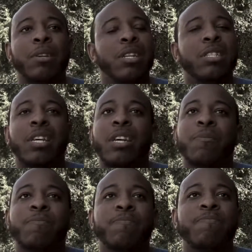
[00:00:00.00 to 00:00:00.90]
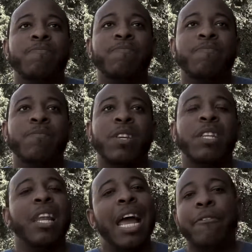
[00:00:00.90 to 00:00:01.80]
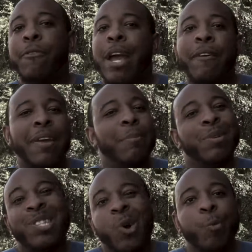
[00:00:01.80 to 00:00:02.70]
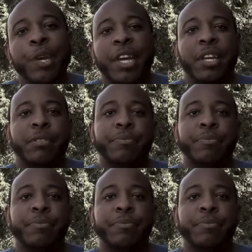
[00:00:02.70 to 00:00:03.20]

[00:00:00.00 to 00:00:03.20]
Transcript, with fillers: He said, the life raft ain't but so big.